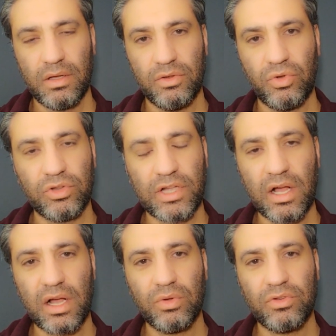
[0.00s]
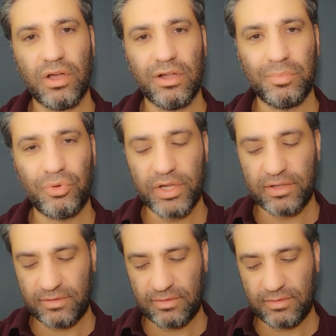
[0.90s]
Don't count on
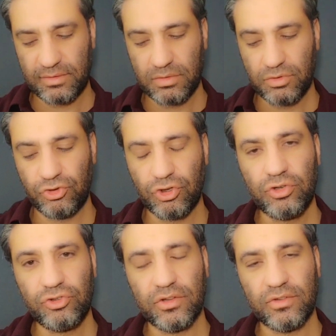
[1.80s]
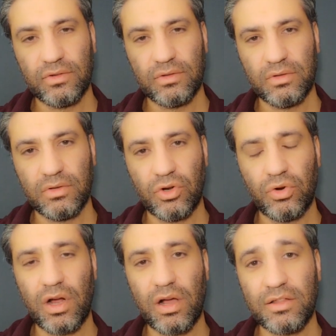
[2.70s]
priests, churches,
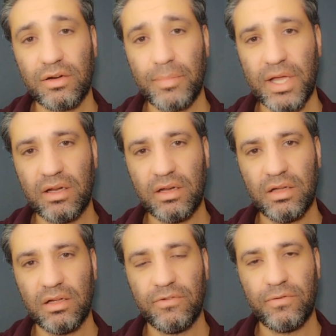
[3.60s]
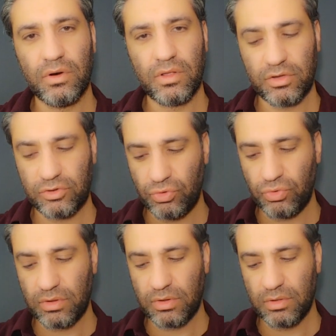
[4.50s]
or other men for the
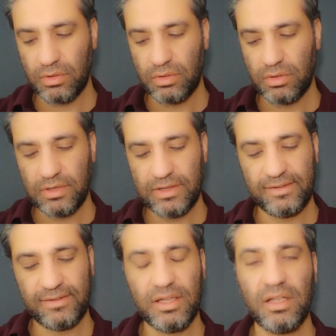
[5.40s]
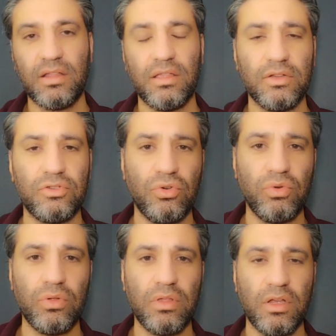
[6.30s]
truth. Seek the
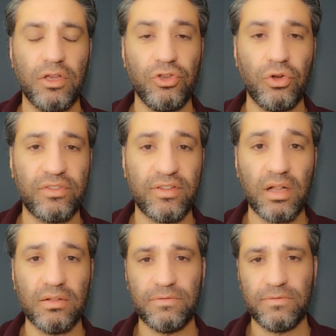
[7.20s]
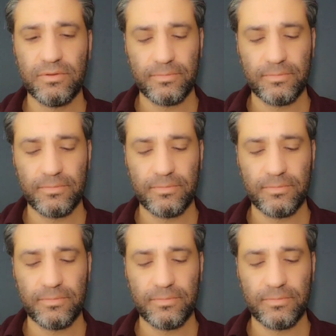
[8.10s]
truth yourself.